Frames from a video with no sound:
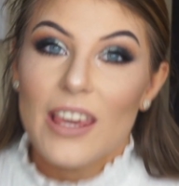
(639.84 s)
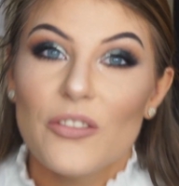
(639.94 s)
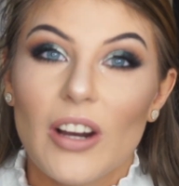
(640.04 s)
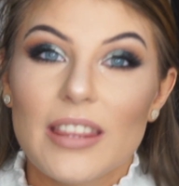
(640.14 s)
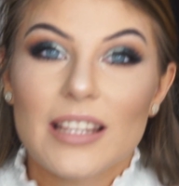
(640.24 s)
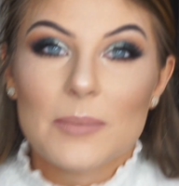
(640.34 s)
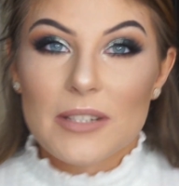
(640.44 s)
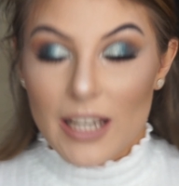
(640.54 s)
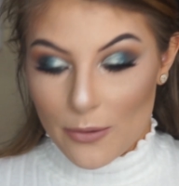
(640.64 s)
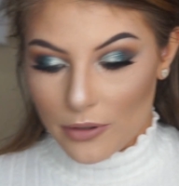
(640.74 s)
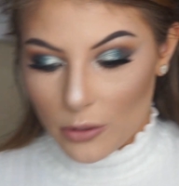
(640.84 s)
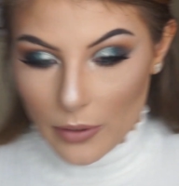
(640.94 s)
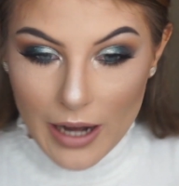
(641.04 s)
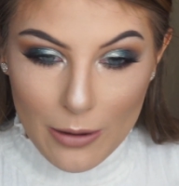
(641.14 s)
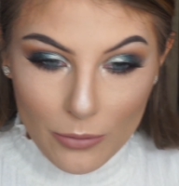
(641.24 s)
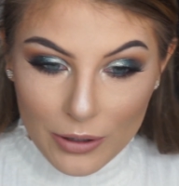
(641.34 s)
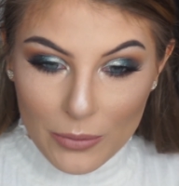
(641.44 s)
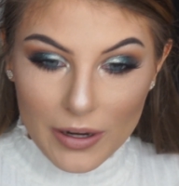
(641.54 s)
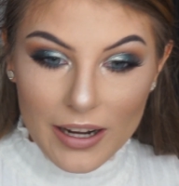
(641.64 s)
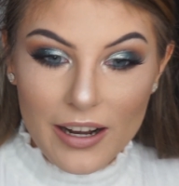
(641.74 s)
can't find the lipstick I wanna wear. I wanna
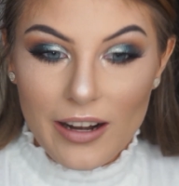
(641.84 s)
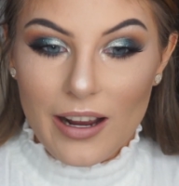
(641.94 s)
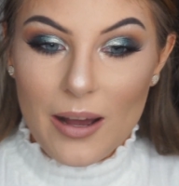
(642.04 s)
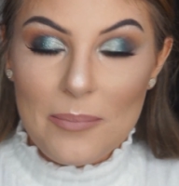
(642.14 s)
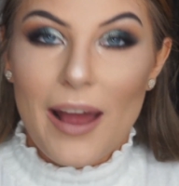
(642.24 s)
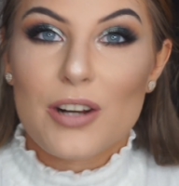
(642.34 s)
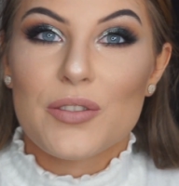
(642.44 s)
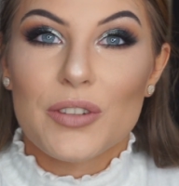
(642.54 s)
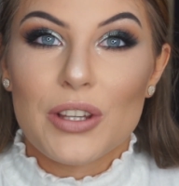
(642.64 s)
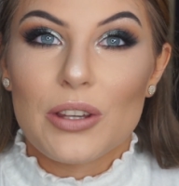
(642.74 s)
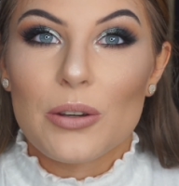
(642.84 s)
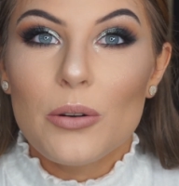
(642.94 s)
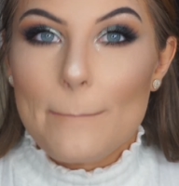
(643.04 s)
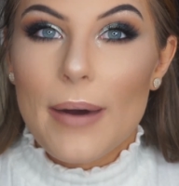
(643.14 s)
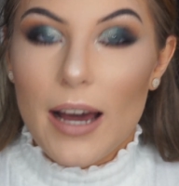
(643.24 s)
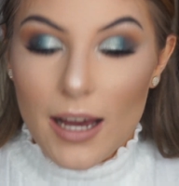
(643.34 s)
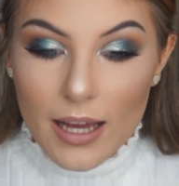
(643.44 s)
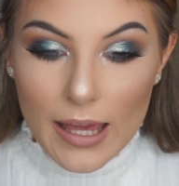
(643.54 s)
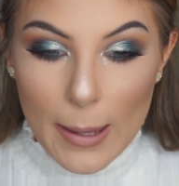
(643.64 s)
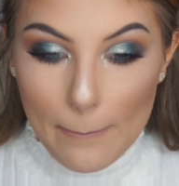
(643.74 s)
wear Bashful You
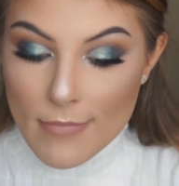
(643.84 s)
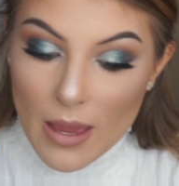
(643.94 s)
by